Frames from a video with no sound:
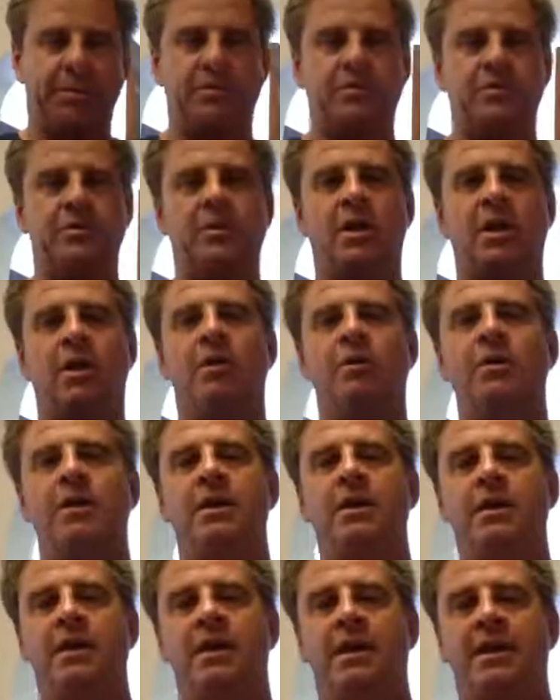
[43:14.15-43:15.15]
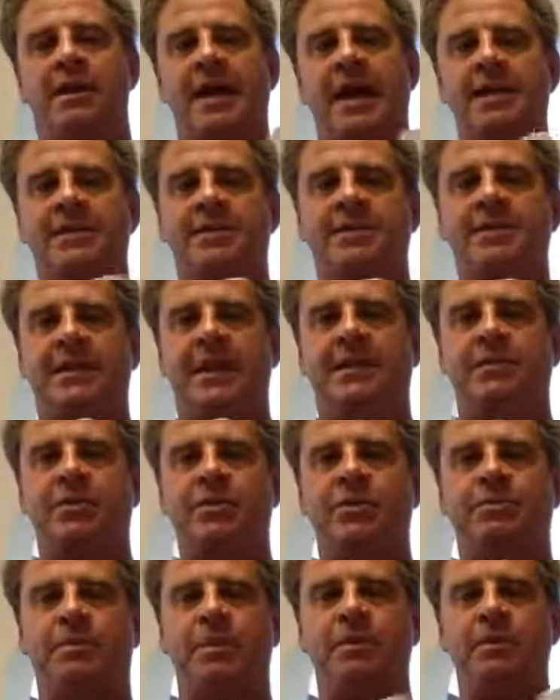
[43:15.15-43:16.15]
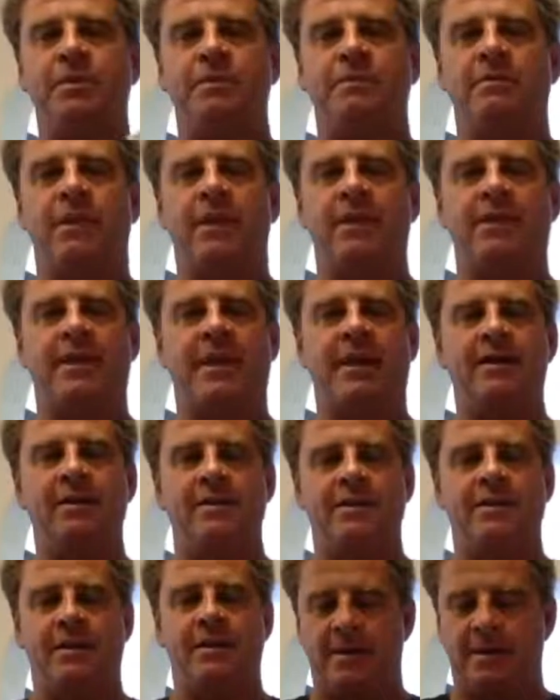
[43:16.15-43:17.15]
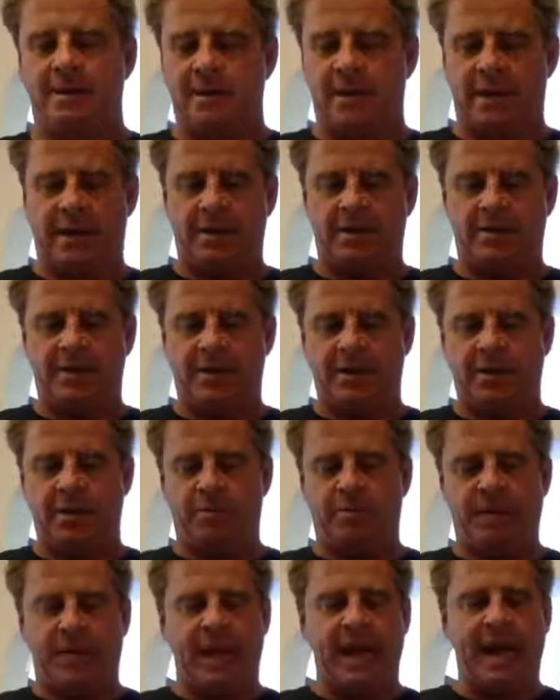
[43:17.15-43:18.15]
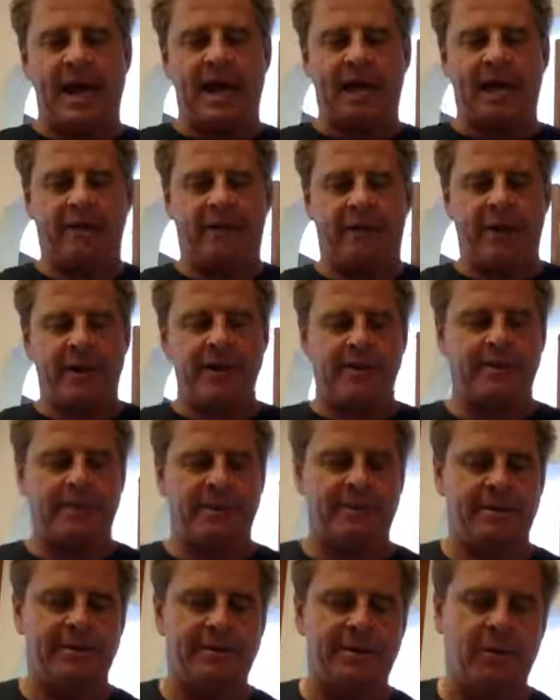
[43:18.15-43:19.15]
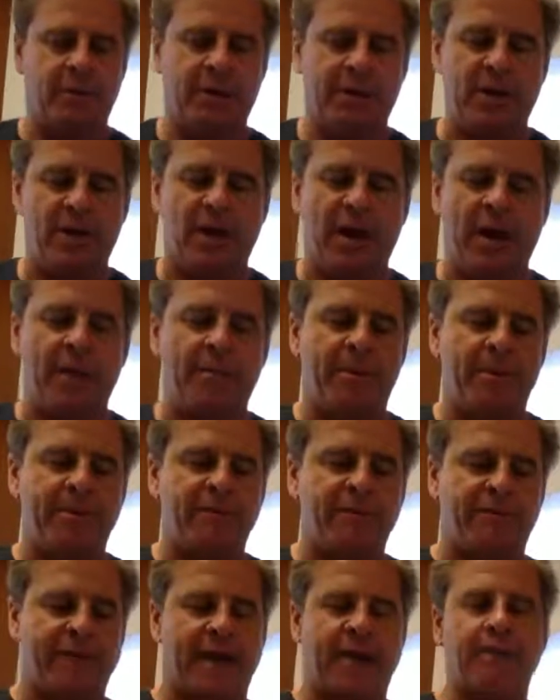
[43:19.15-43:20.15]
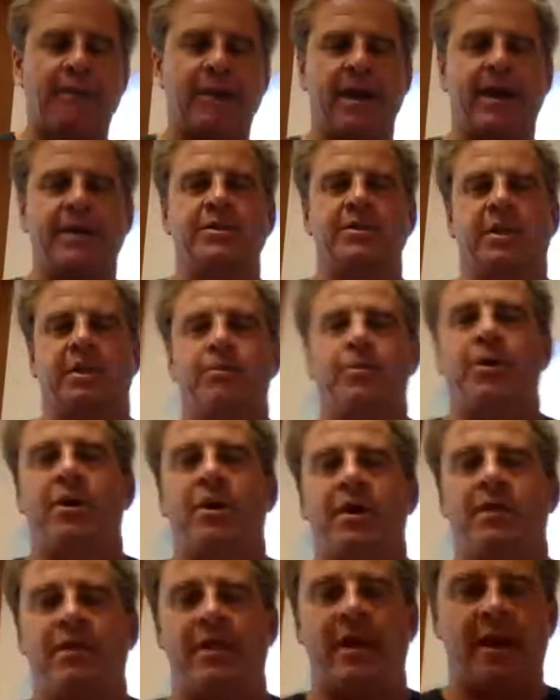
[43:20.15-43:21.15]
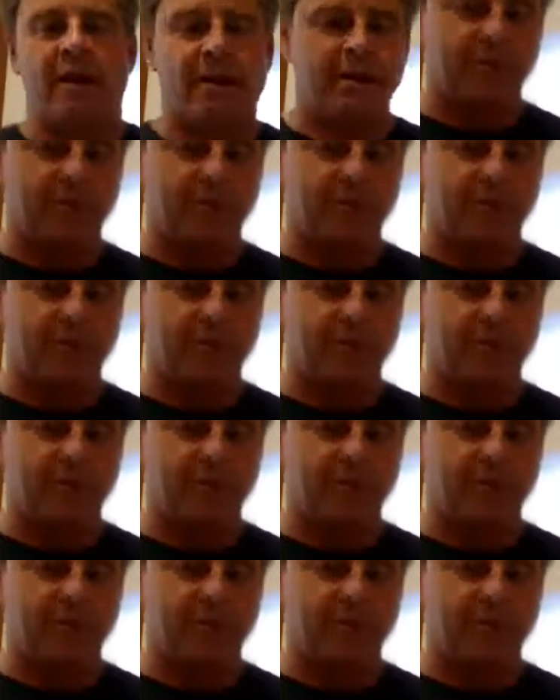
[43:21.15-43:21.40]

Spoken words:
Yeah. So that's a tablespoon right there. And so to be accurate, so we know how much fat we actually put in there,